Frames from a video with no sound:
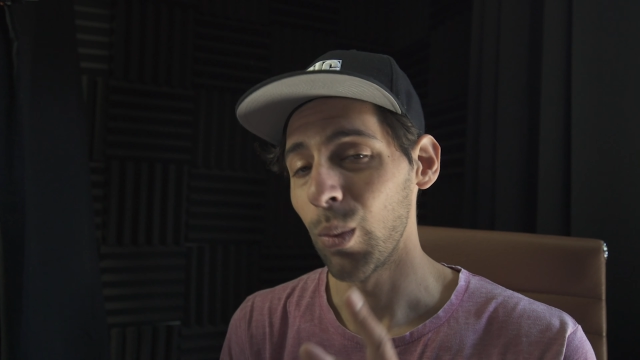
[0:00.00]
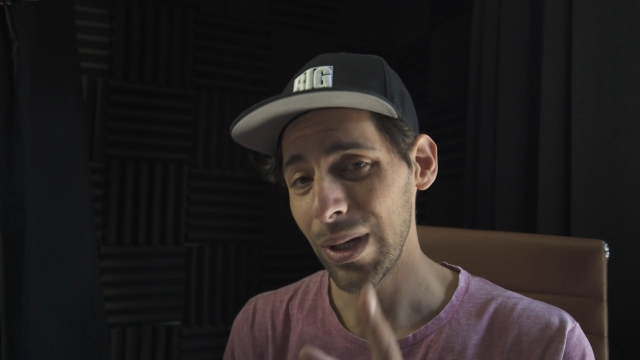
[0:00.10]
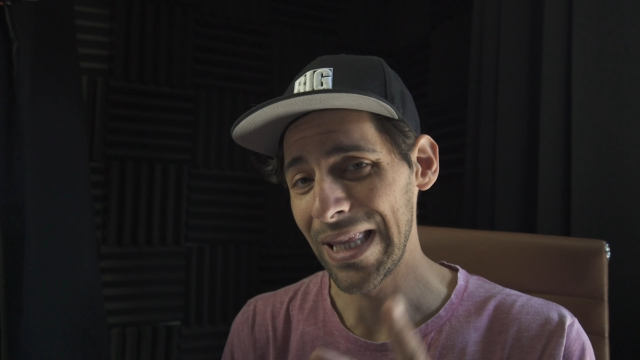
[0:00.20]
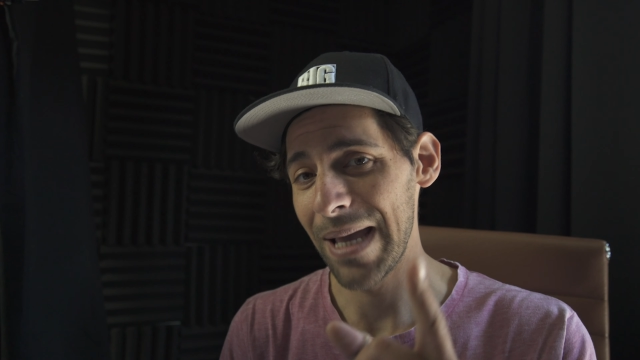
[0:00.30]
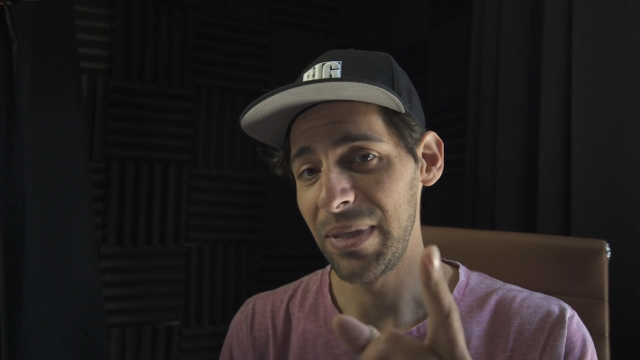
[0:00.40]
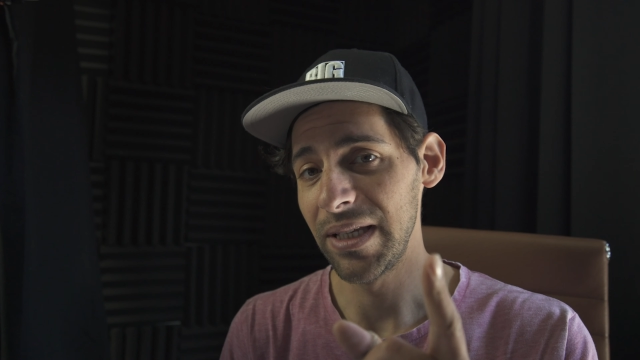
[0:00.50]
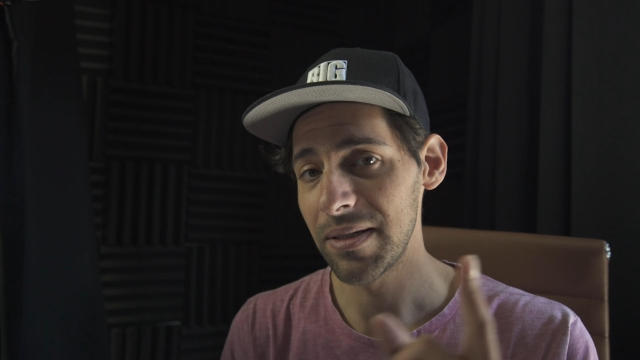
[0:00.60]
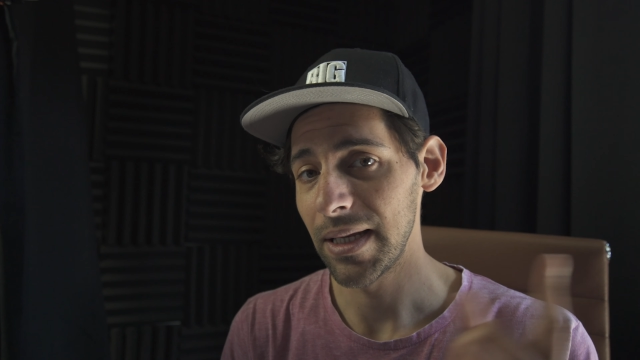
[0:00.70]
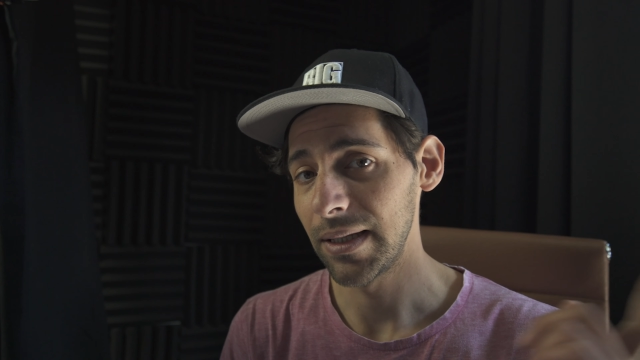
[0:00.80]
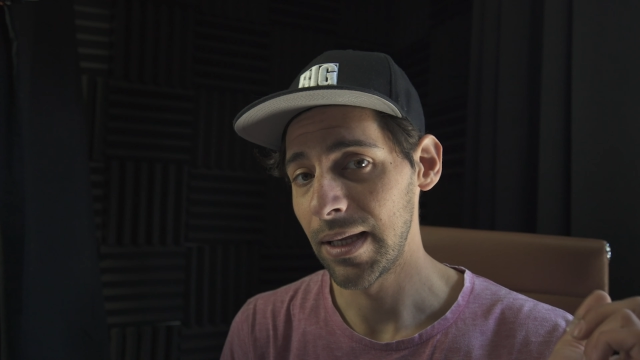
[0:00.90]
With that being
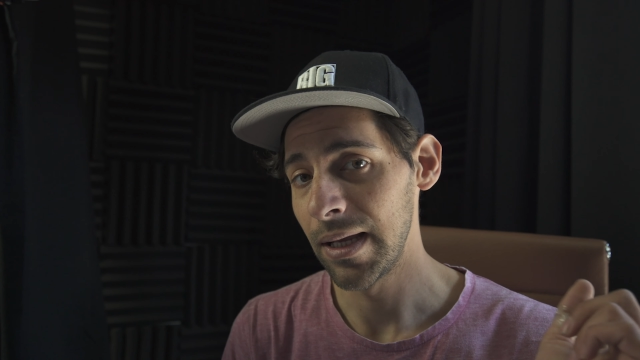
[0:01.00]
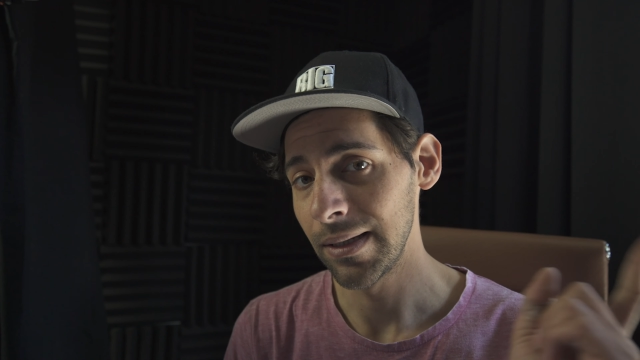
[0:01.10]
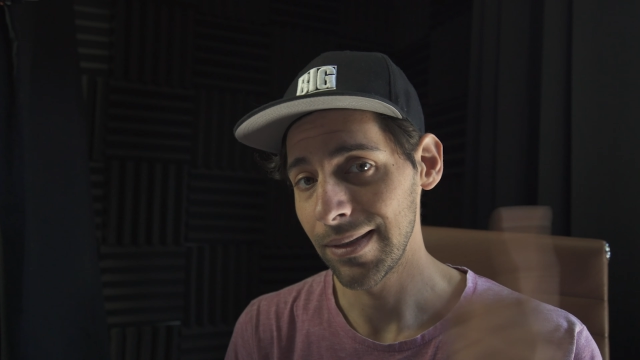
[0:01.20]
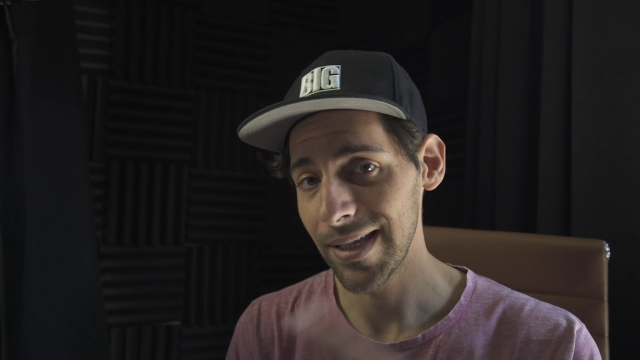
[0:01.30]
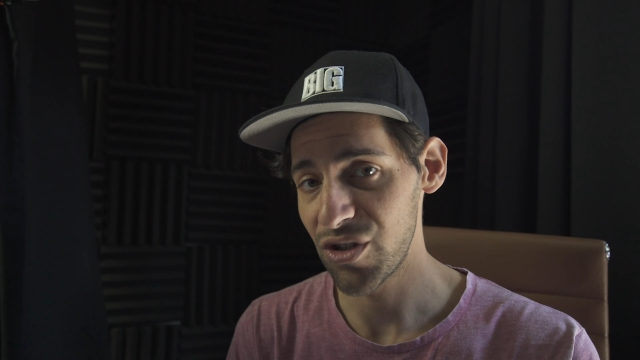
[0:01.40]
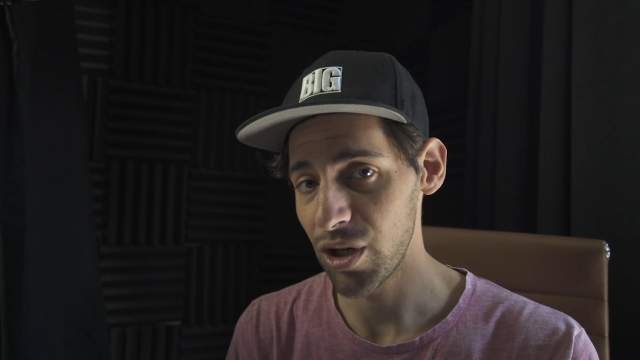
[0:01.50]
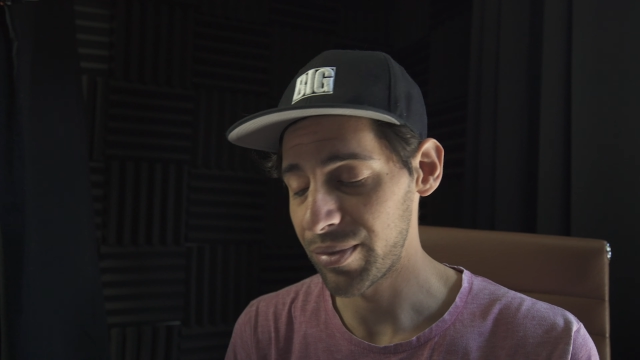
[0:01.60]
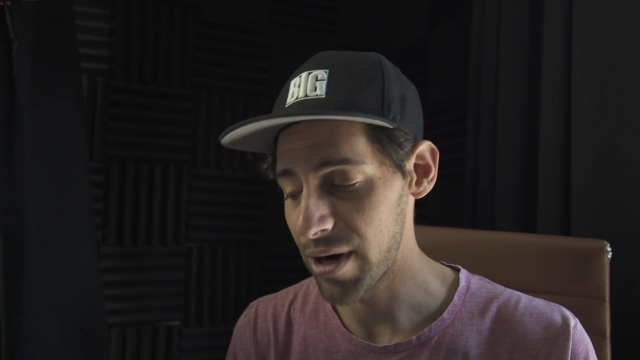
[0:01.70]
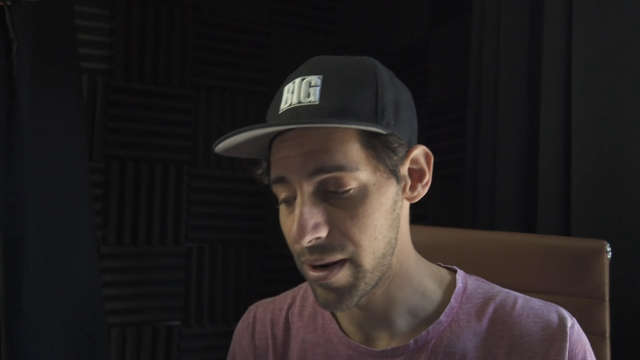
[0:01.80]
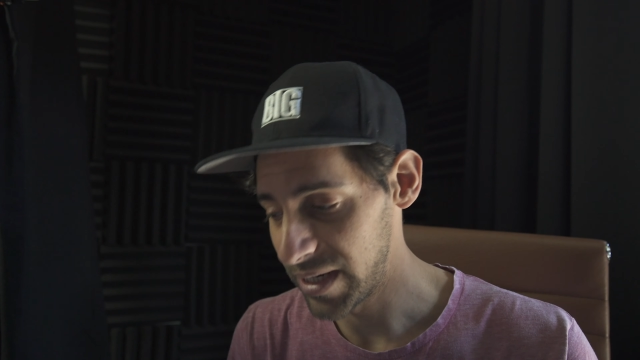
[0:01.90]
said, let's
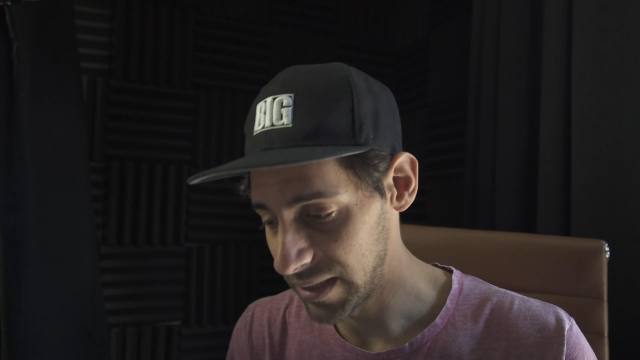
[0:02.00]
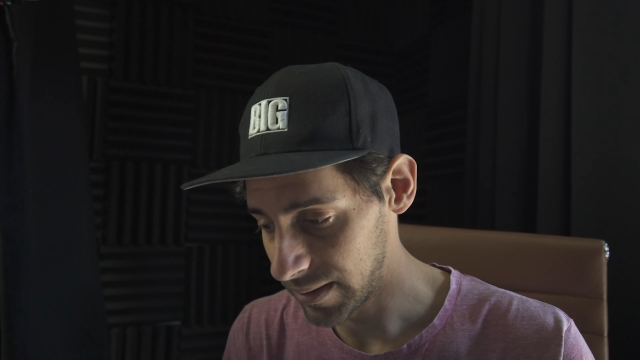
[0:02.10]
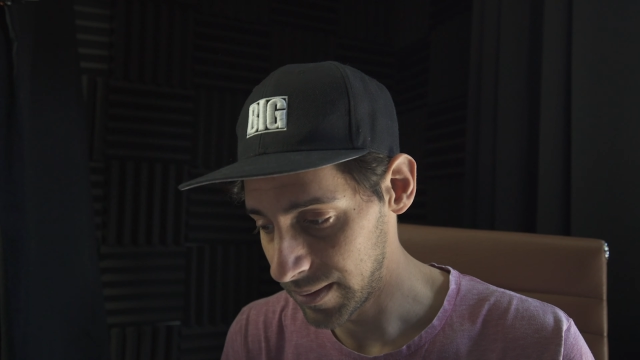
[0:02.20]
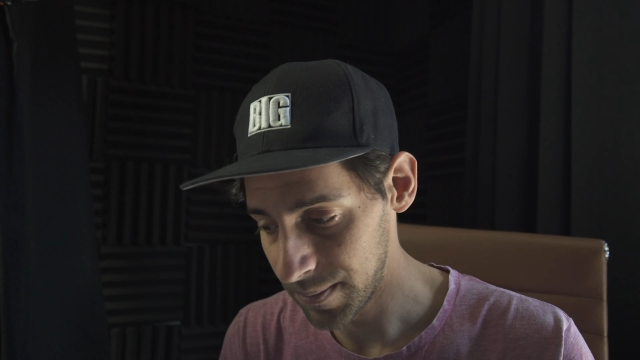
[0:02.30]
jump right in.